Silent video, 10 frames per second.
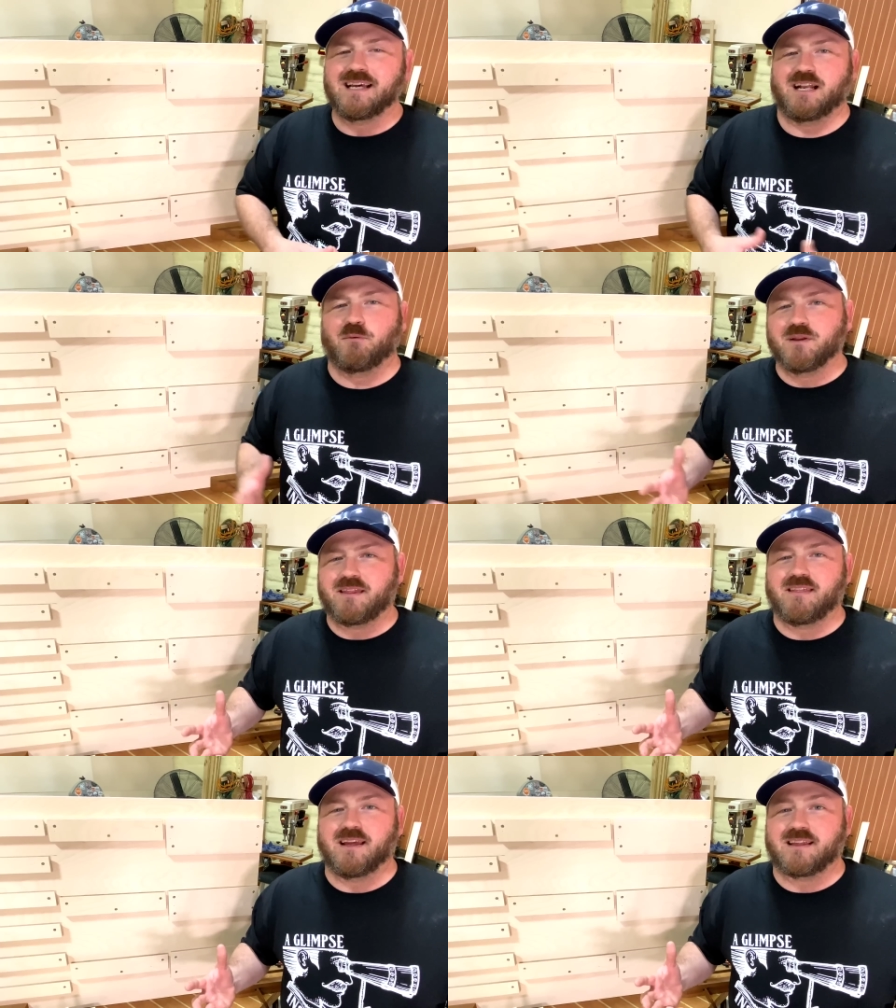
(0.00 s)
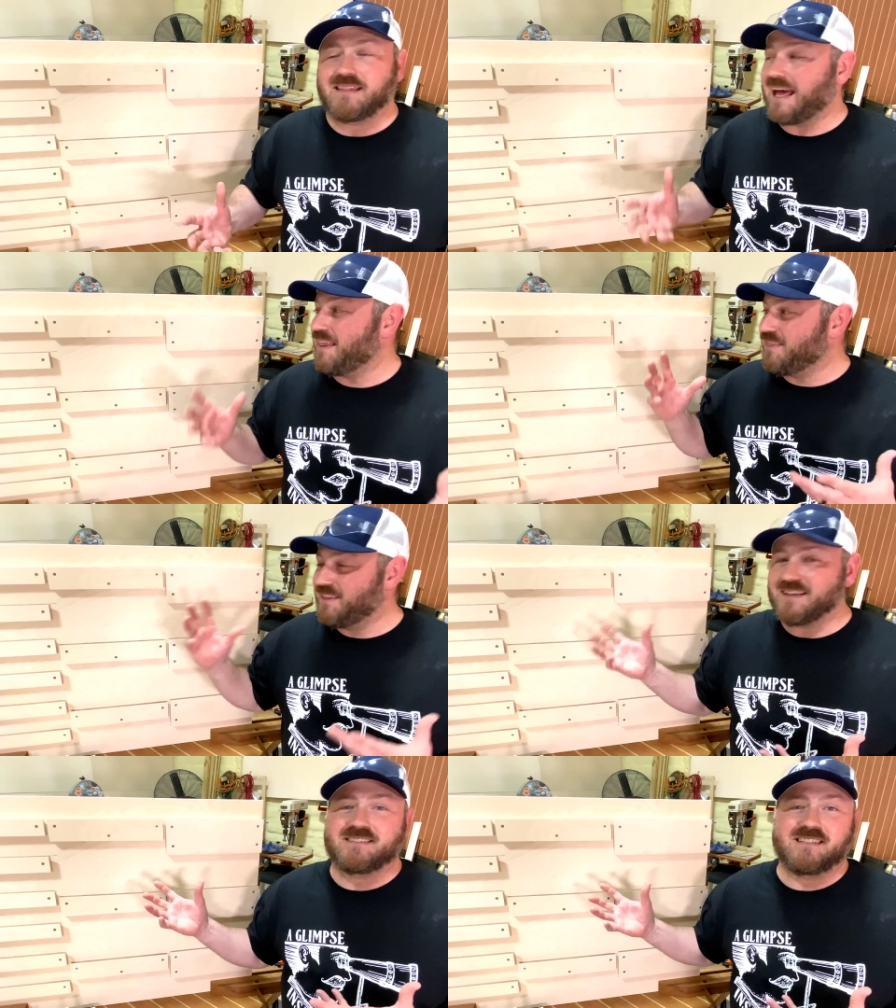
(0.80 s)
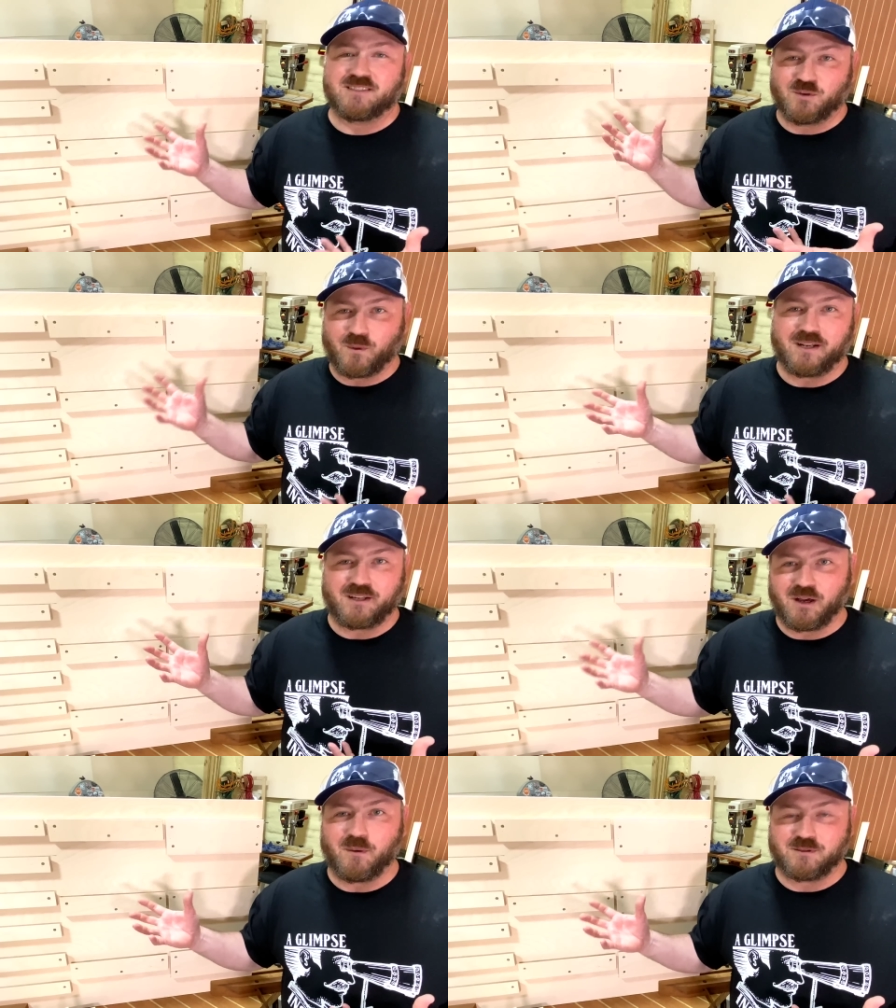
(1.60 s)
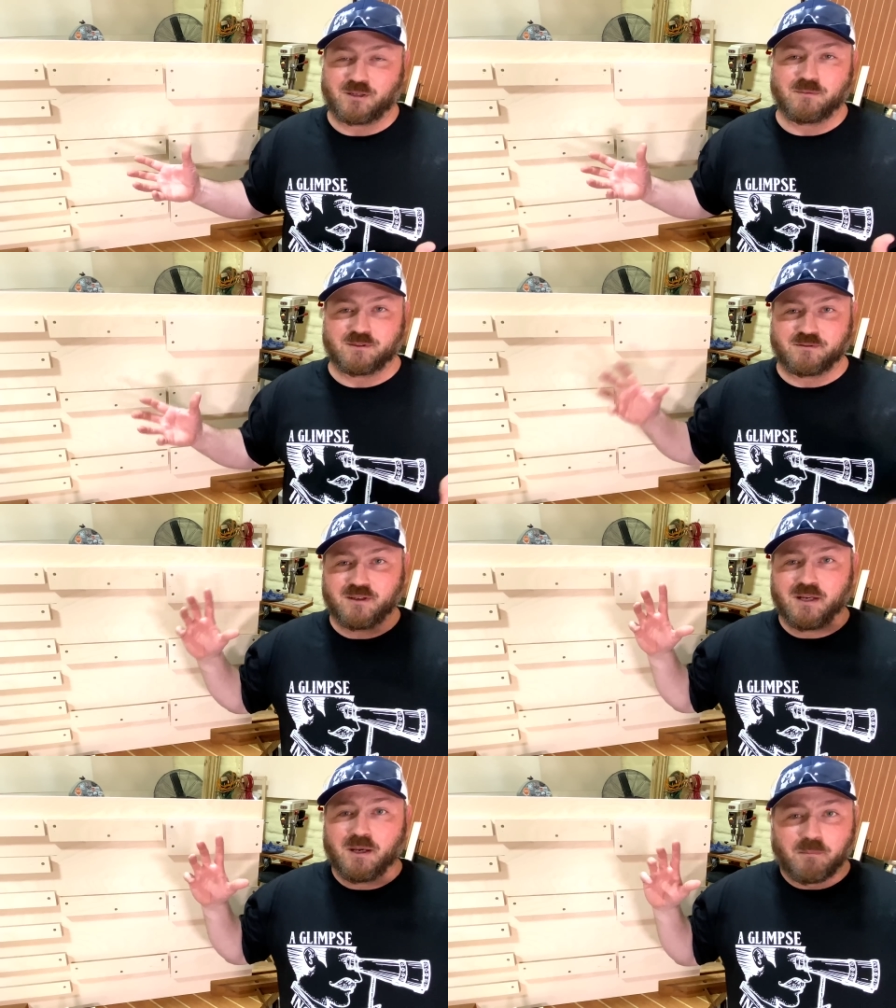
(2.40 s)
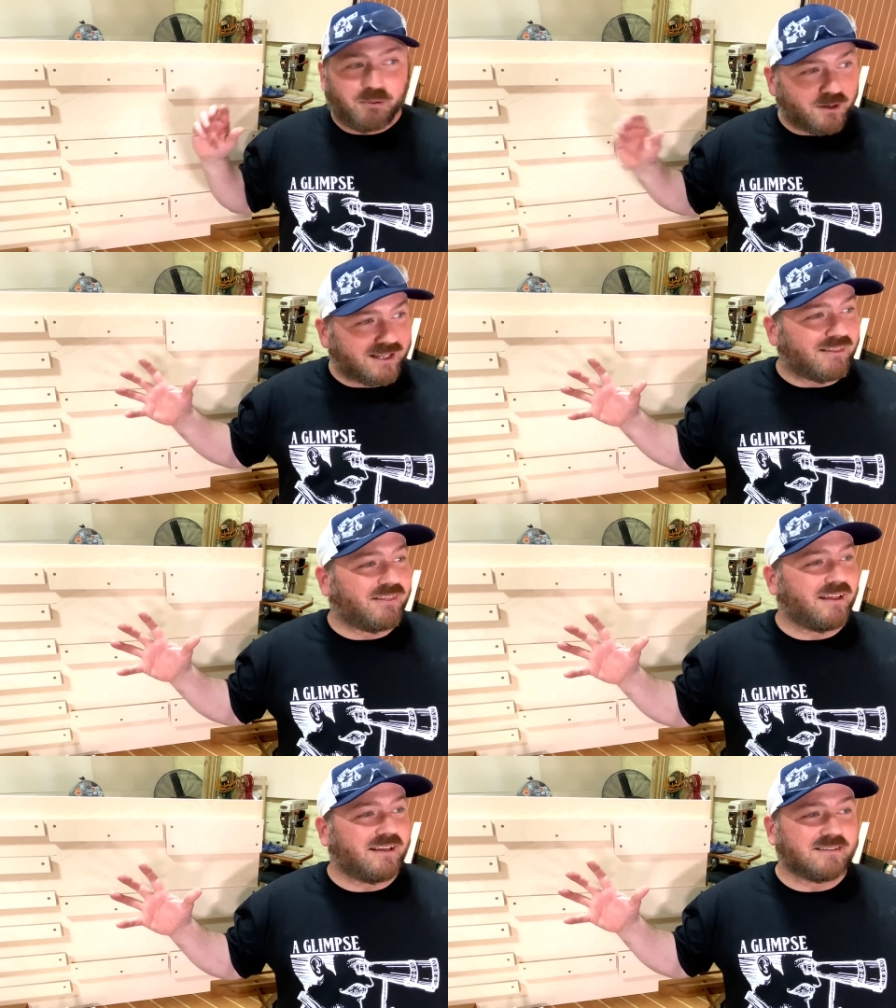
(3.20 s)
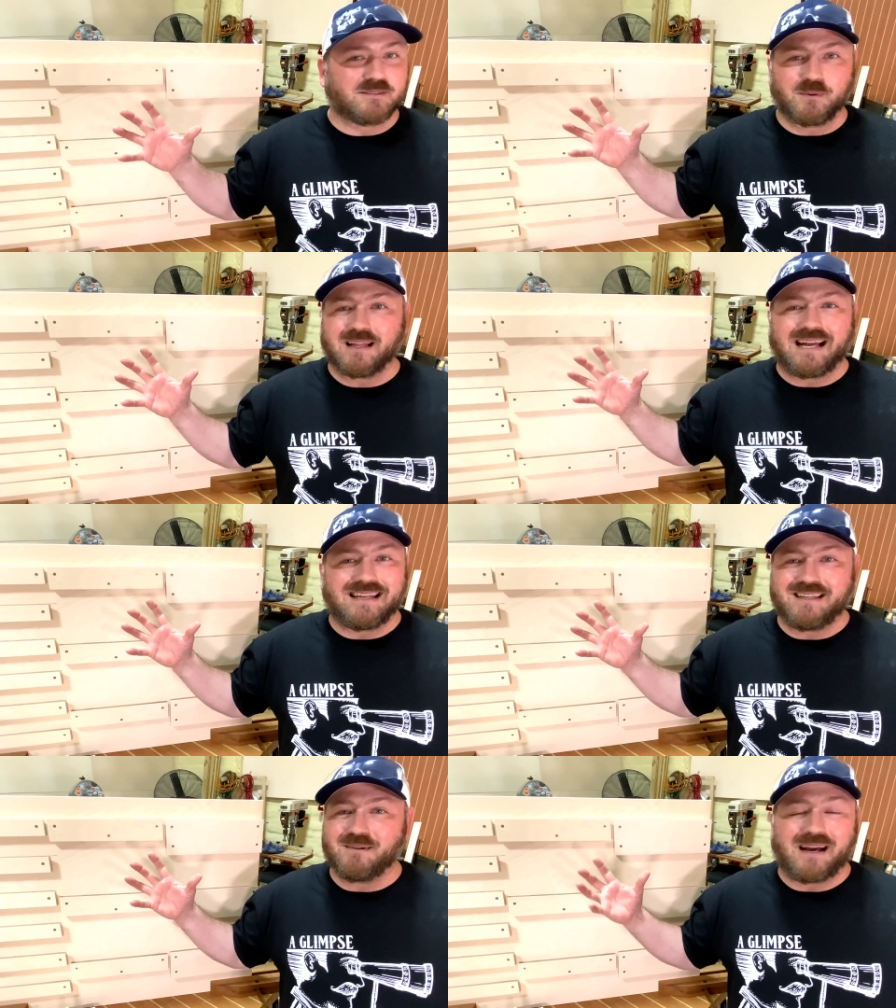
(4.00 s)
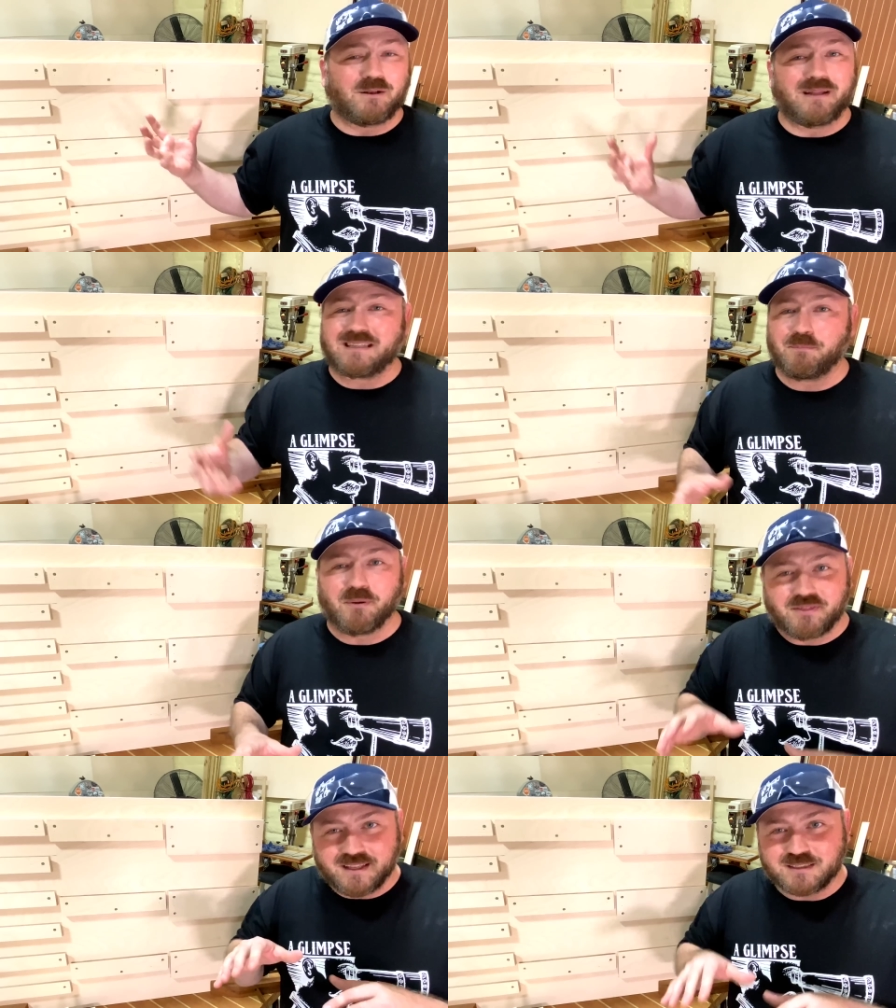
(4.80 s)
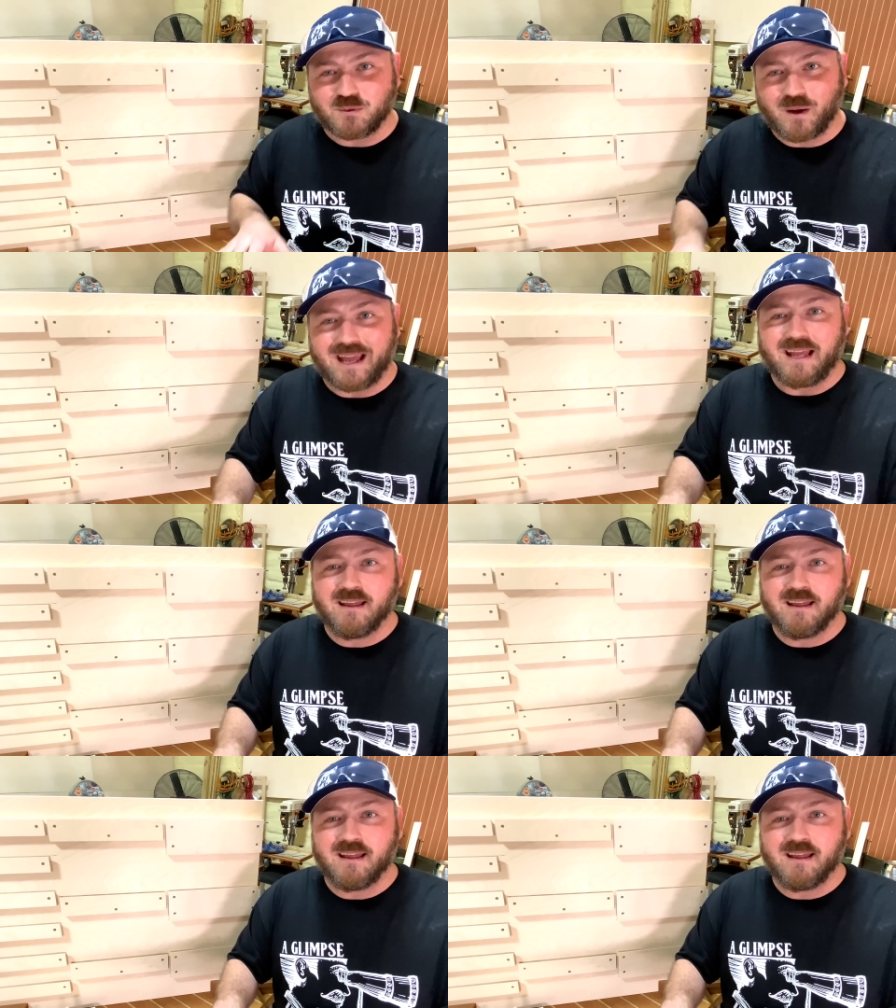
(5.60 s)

And I really think that this is the way to go in terms of putting things, well, I, you know, I don't like to put things away